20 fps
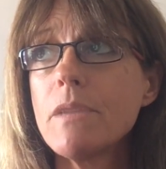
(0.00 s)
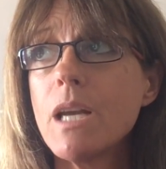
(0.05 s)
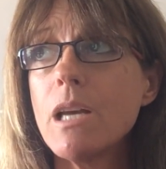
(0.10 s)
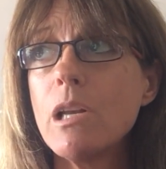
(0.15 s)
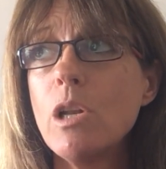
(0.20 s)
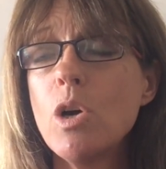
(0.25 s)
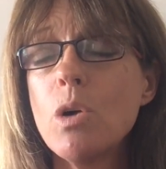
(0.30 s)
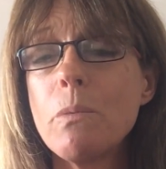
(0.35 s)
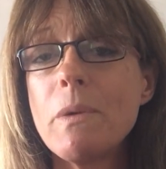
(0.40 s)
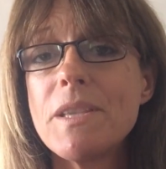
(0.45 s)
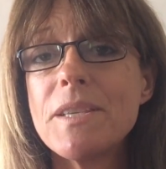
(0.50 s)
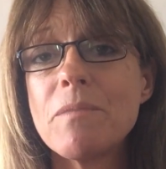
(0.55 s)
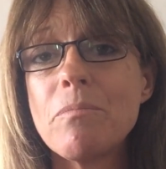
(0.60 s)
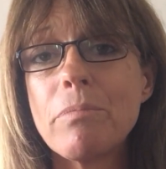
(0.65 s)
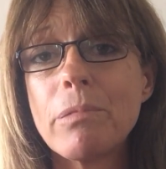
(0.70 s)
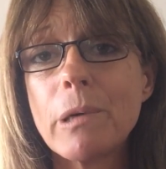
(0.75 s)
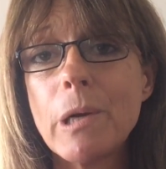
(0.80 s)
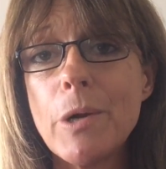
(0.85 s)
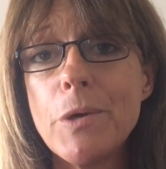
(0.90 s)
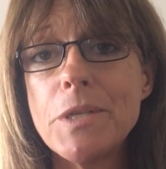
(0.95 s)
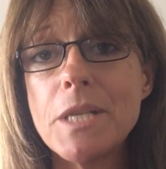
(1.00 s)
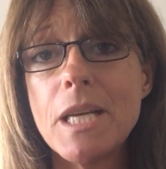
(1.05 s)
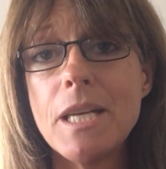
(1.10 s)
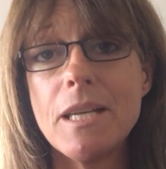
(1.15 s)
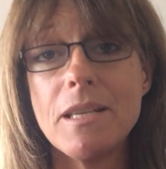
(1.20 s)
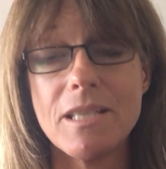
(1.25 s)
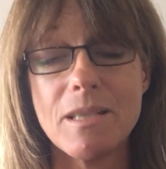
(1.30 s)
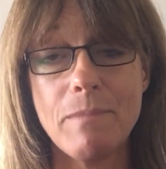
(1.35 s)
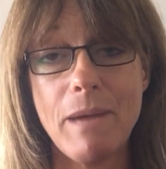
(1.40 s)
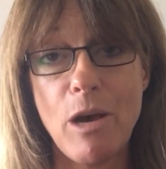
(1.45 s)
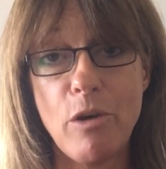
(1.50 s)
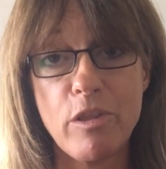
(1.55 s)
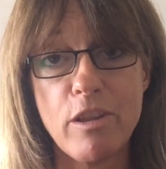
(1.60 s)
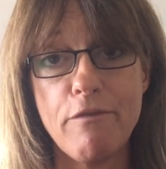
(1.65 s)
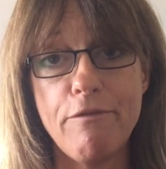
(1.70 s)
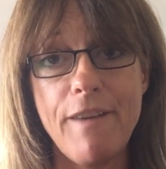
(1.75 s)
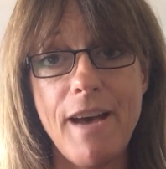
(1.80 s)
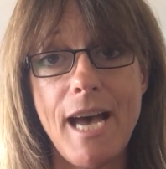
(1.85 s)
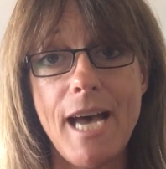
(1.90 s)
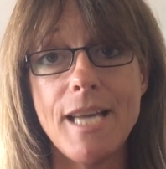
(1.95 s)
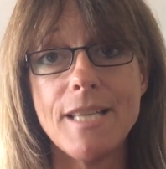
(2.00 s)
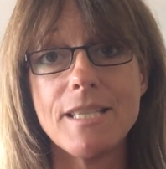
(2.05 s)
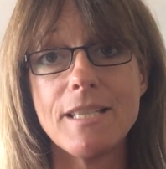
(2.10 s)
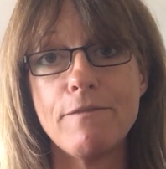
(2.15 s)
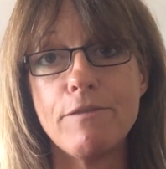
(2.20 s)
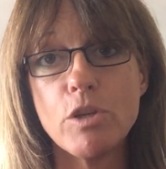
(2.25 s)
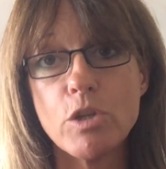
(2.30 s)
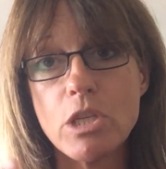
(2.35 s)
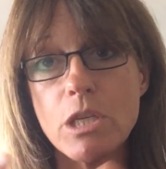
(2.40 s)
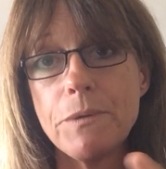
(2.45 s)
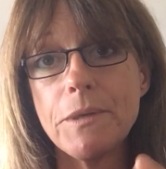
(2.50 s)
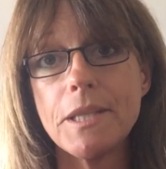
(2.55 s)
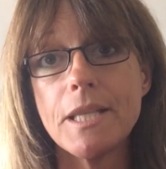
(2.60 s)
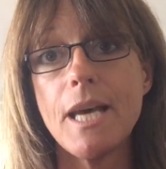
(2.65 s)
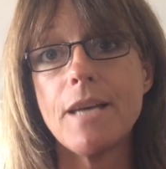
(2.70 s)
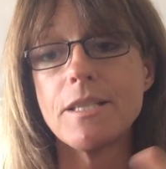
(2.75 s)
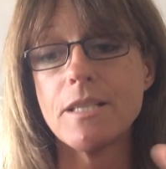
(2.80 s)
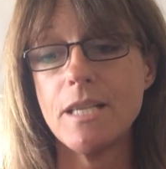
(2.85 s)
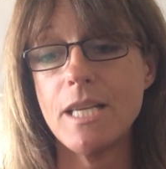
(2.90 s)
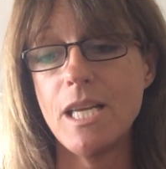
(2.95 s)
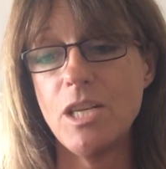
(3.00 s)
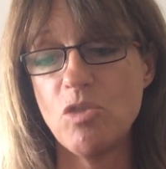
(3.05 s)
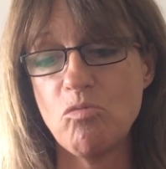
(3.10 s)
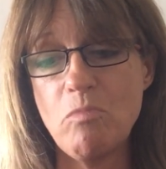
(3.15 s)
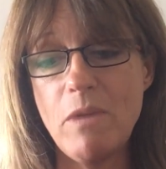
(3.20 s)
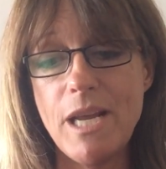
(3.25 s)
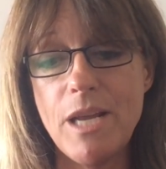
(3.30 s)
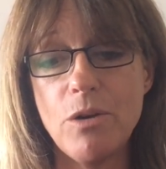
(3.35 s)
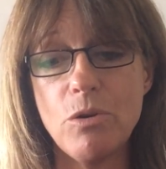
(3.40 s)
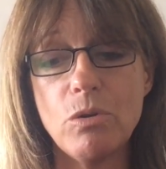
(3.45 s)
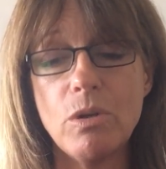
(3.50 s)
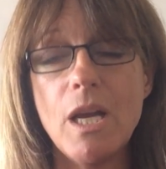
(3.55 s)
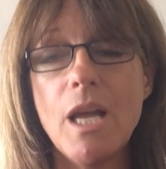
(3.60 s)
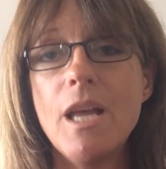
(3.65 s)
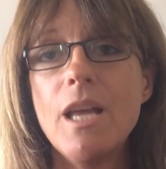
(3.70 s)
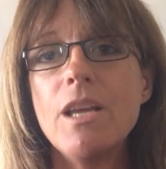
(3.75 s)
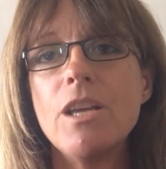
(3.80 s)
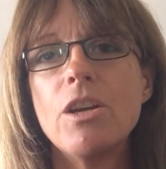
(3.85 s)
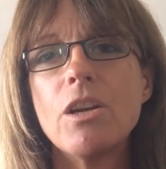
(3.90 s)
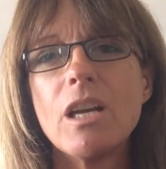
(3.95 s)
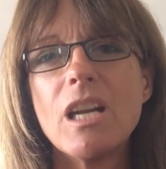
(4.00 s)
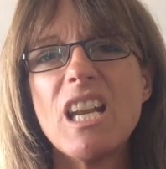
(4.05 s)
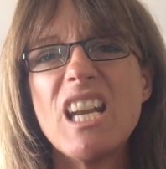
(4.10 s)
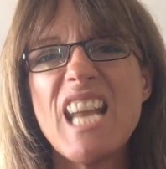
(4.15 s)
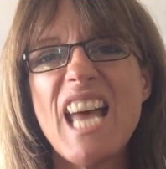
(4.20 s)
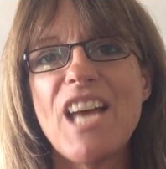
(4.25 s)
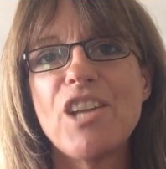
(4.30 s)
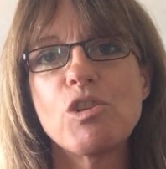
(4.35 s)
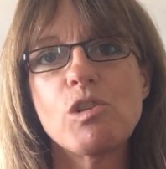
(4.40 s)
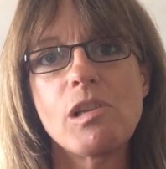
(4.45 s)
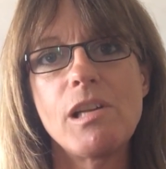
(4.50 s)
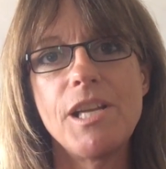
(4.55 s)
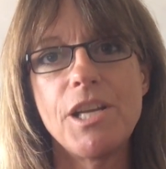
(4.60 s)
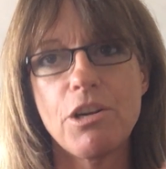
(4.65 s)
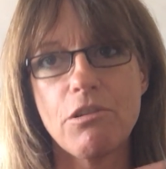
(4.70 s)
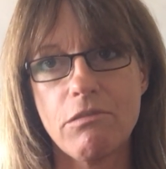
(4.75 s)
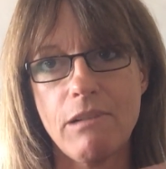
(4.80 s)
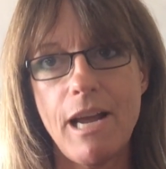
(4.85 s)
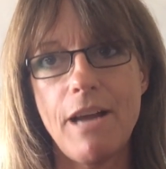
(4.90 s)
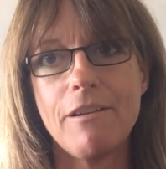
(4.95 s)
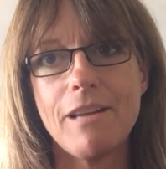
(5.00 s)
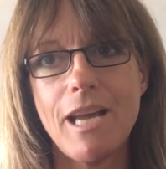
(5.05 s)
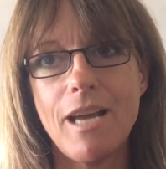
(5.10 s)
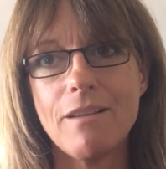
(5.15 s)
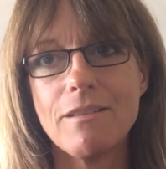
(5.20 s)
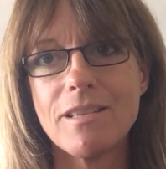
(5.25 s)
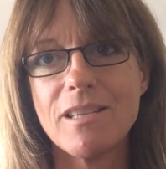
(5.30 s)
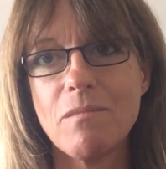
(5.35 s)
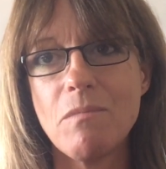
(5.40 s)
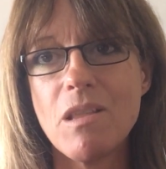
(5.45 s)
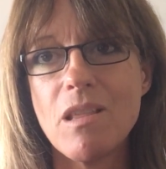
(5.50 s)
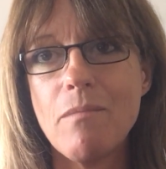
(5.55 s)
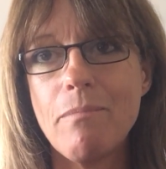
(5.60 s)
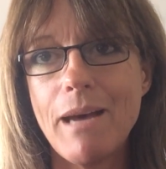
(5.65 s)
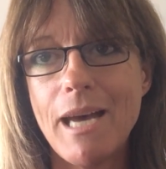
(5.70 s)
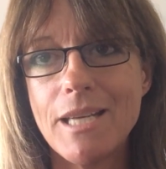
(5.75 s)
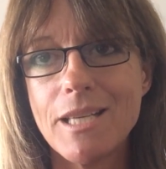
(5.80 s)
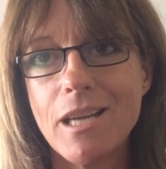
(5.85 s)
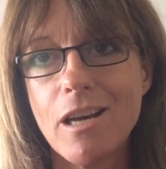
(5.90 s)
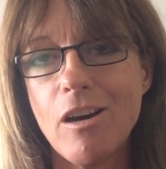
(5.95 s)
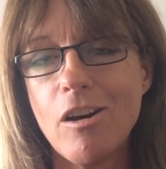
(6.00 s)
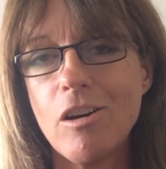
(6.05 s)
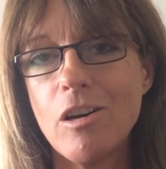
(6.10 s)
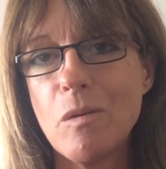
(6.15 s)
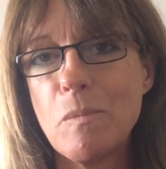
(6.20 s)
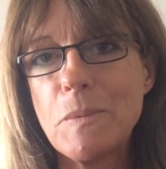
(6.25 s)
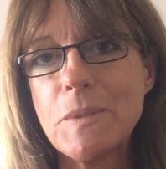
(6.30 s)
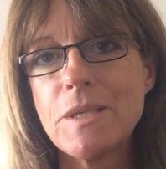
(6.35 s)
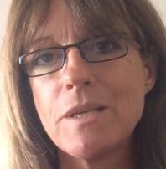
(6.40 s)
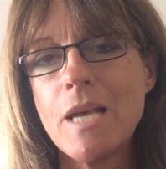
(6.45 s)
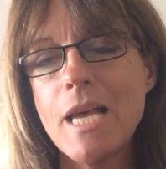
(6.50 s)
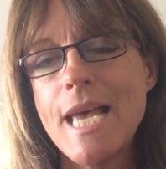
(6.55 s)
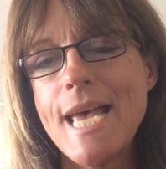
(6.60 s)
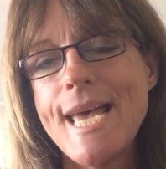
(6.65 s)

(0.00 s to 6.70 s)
along with some protein and some healthy fats, if you're doing that at each meal, you're going to naturally crowd out some of the bad carbs